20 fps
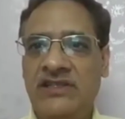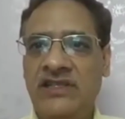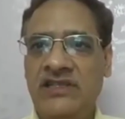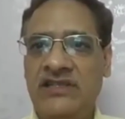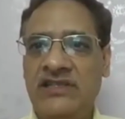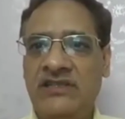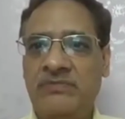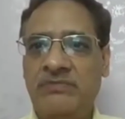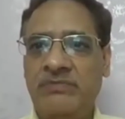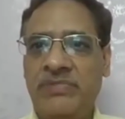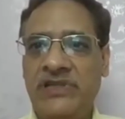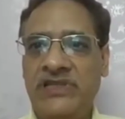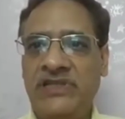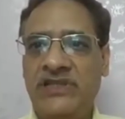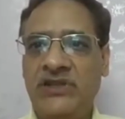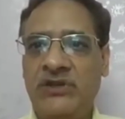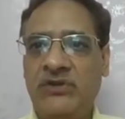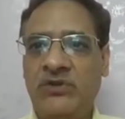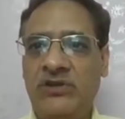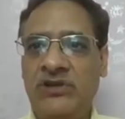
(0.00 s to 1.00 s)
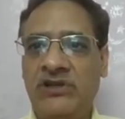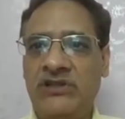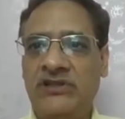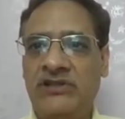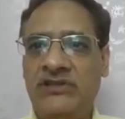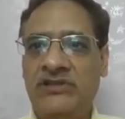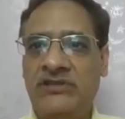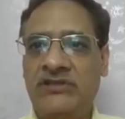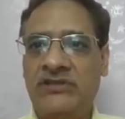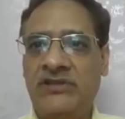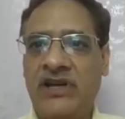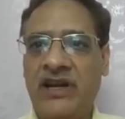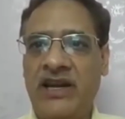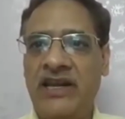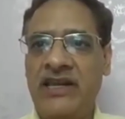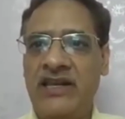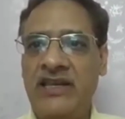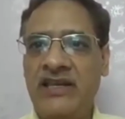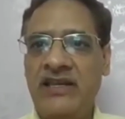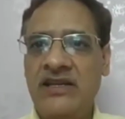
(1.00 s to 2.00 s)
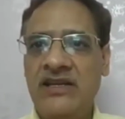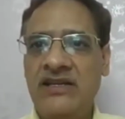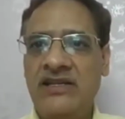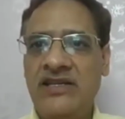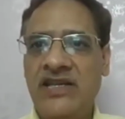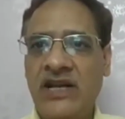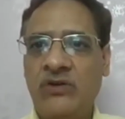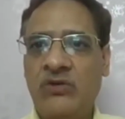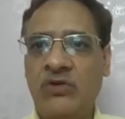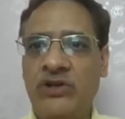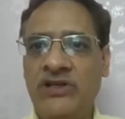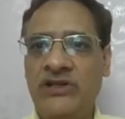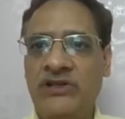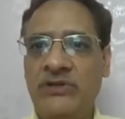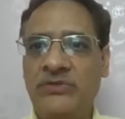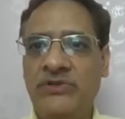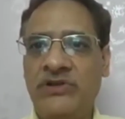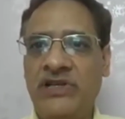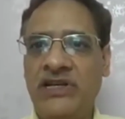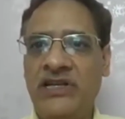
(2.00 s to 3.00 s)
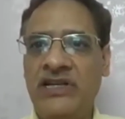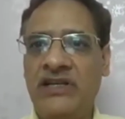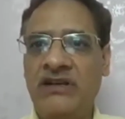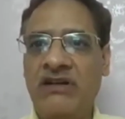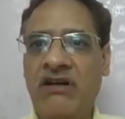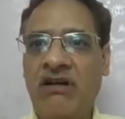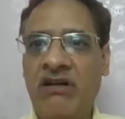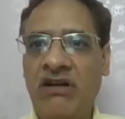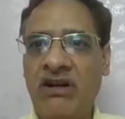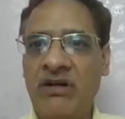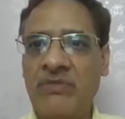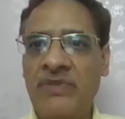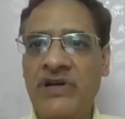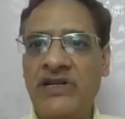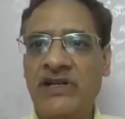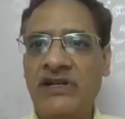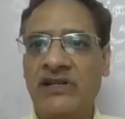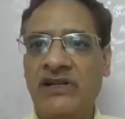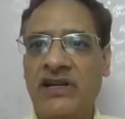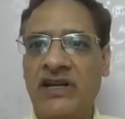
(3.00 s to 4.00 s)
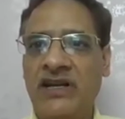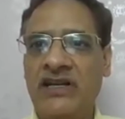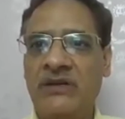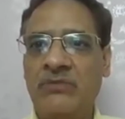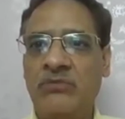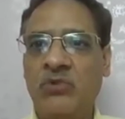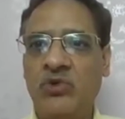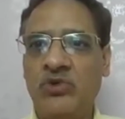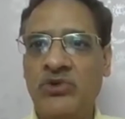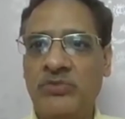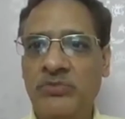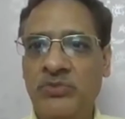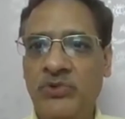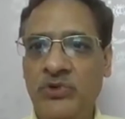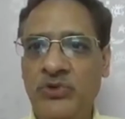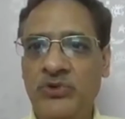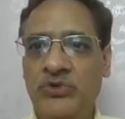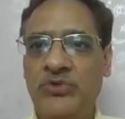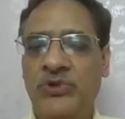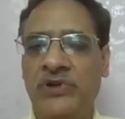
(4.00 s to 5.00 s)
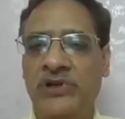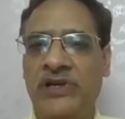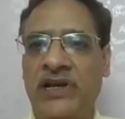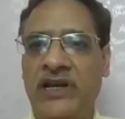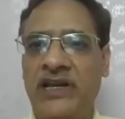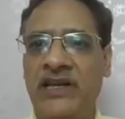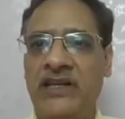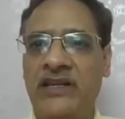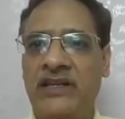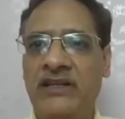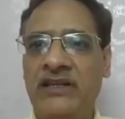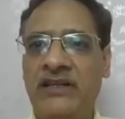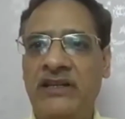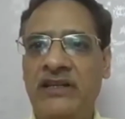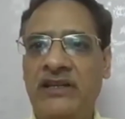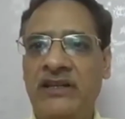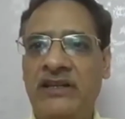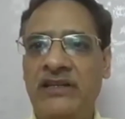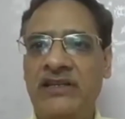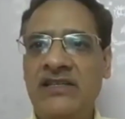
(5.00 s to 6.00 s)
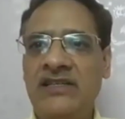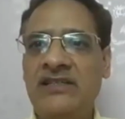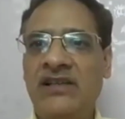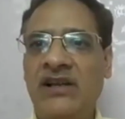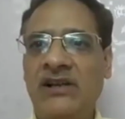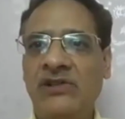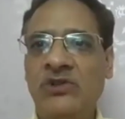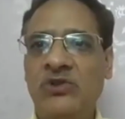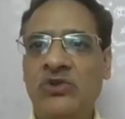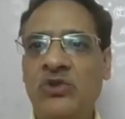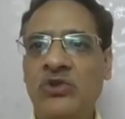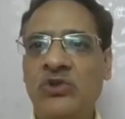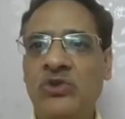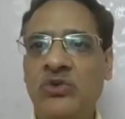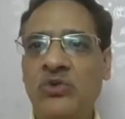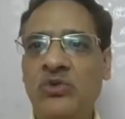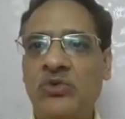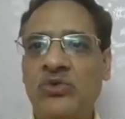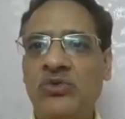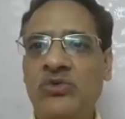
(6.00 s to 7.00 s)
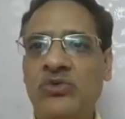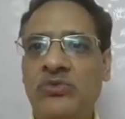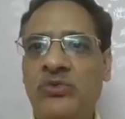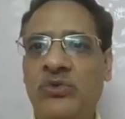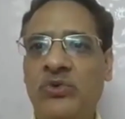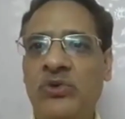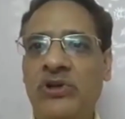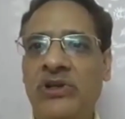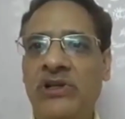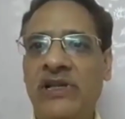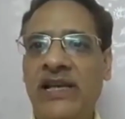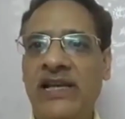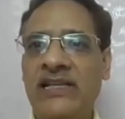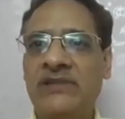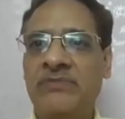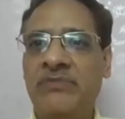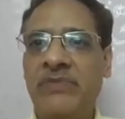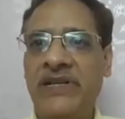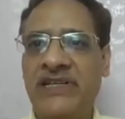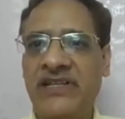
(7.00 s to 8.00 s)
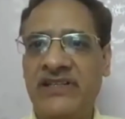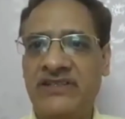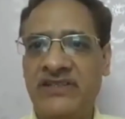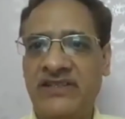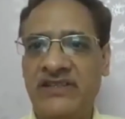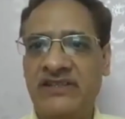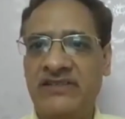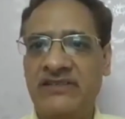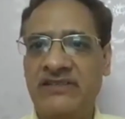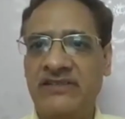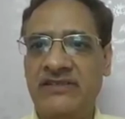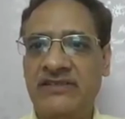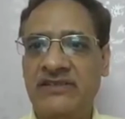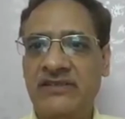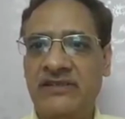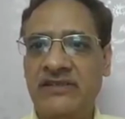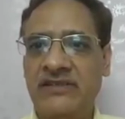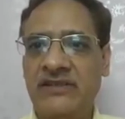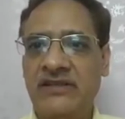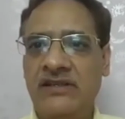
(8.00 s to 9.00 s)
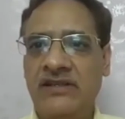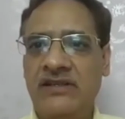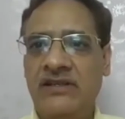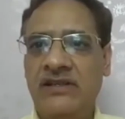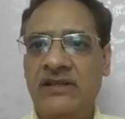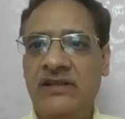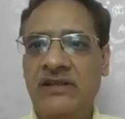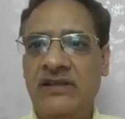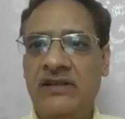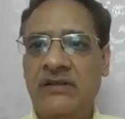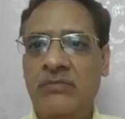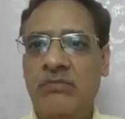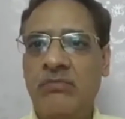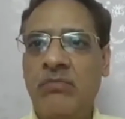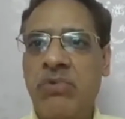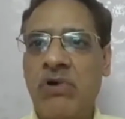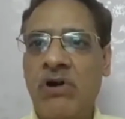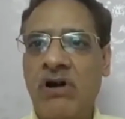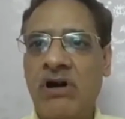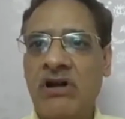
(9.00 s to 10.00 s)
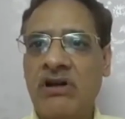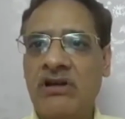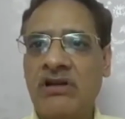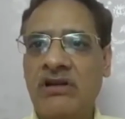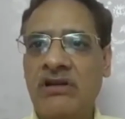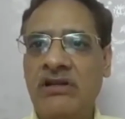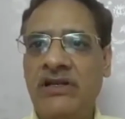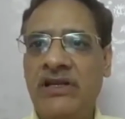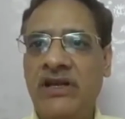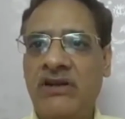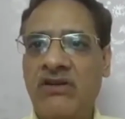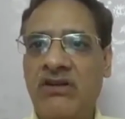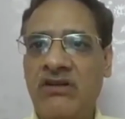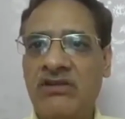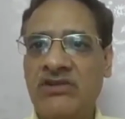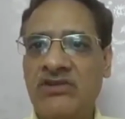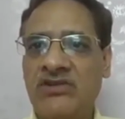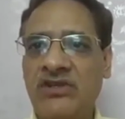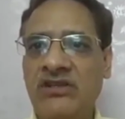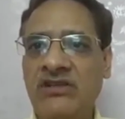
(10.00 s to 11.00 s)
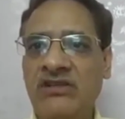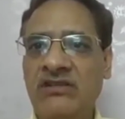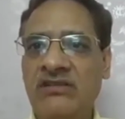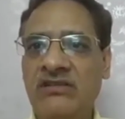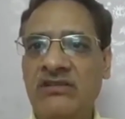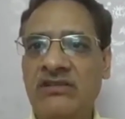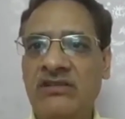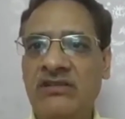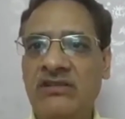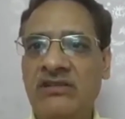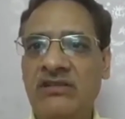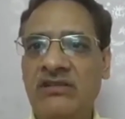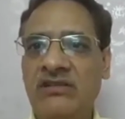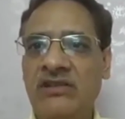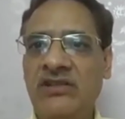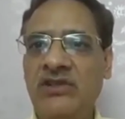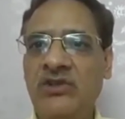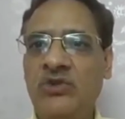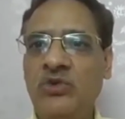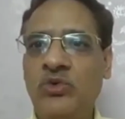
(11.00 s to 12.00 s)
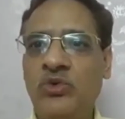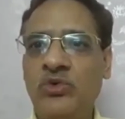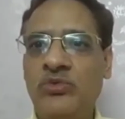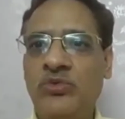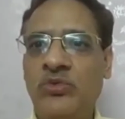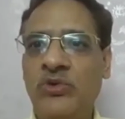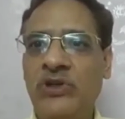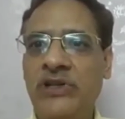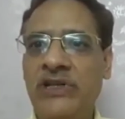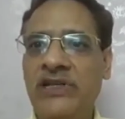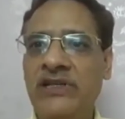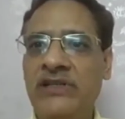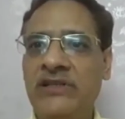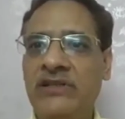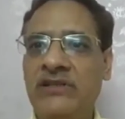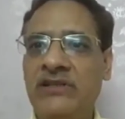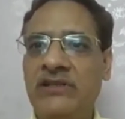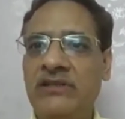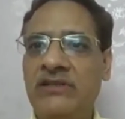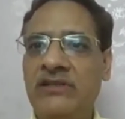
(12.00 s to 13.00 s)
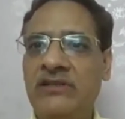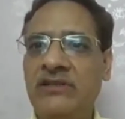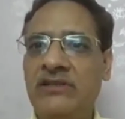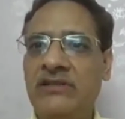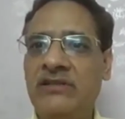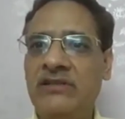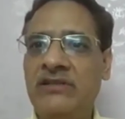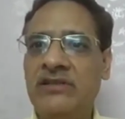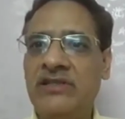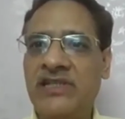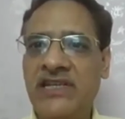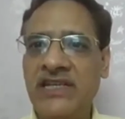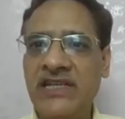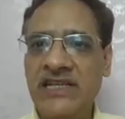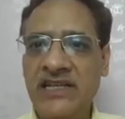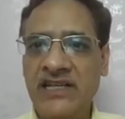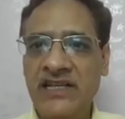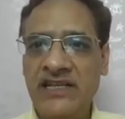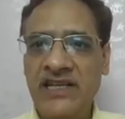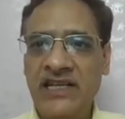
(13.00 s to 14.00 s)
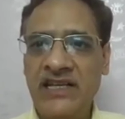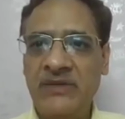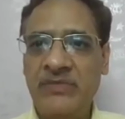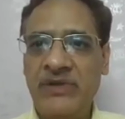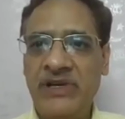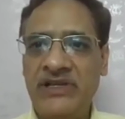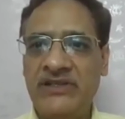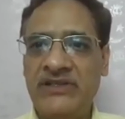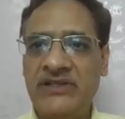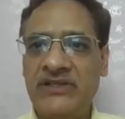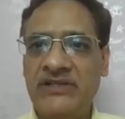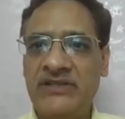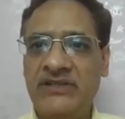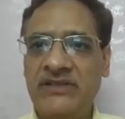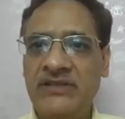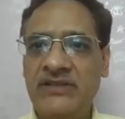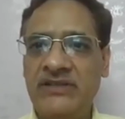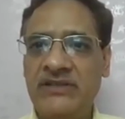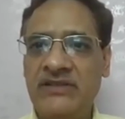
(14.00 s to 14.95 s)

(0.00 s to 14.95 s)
This particular tree, decorative tree, ornamental tree, most beautiful tree is also useful as medicine. Bark decoction is useful in skin ailments.